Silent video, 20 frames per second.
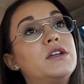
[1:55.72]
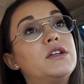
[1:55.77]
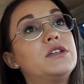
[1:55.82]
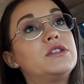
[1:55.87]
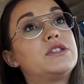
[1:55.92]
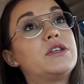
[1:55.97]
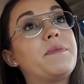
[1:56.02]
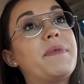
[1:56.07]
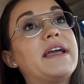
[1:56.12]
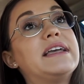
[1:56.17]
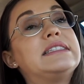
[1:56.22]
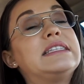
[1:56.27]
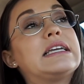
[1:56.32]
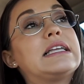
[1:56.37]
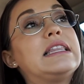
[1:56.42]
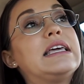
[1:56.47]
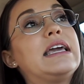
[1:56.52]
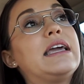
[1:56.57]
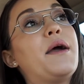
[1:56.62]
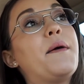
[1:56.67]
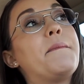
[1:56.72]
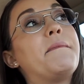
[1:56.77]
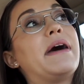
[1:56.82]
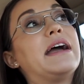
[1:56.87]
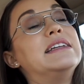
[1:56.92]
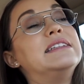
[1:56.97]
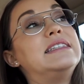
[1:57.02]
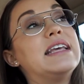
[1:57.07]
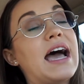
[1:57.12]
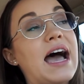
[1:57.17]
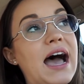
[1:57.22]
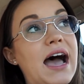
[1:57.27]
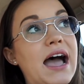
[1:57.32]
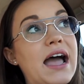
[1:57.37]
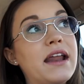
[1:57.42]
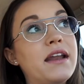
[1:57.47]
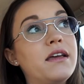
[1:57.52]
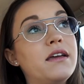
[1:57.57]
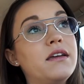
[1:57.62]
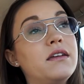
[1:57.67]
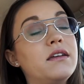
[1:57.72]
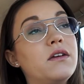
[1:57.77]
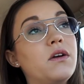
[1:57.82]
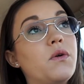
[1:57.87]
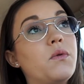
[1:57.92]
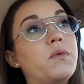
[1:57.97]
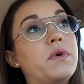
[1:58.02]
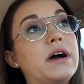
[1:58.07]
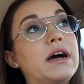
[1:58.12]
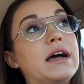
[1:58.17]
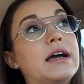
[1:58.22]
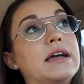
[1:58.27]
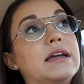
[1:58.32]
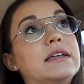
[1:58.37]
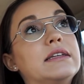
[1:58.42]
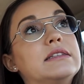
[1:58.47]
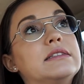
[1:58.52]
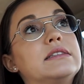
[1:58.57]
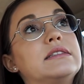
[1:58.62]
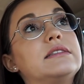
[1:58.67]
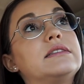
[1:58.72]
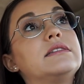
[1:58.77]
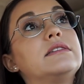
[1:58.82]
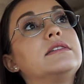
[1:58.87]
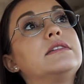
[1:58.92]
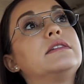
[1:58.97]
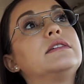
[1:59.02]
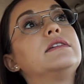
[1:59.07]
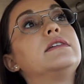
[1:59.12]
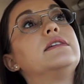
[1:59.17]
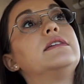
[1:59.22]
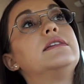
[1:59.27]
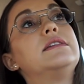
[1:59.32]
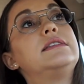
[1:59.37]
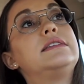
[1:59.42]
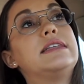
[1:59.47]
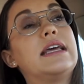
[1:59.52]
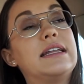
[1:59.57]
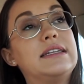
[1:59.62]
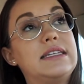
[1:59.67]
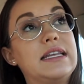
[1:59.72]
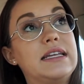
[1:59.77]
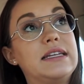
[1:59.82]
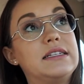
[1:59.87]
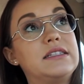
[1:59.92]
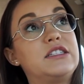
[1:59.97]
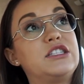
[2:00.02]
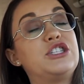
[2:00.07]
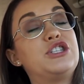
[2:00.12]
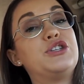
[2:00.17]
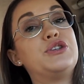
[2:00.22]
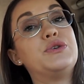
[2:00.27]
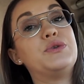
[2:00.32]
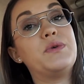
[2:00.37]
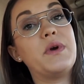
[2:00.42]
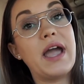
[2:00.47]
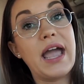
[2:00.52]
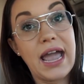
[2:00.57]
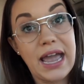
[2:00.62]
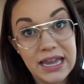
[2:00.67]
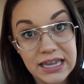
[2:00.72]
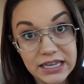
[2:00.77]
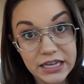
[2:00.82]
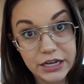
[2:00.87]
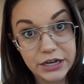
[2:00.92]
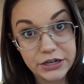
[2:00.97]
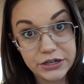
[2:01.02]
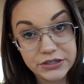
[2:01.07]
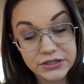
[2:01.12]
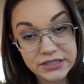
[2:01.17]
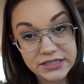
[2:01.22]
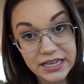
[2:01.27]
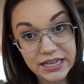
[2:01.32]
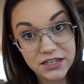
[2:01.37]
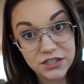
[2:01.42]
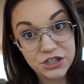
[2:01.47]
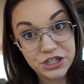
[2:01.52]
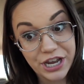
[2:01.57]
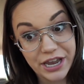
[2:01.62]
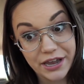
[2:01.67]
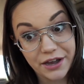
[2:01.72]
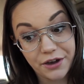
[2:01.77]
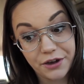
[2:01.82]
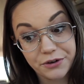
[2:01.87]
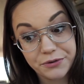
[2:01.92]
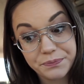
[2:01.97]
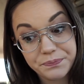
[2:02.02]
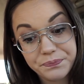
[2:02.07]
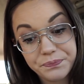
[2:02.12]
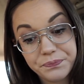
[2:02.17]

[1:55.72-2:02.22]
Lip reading: So basically, my dad was sentenced to 8 years in jail,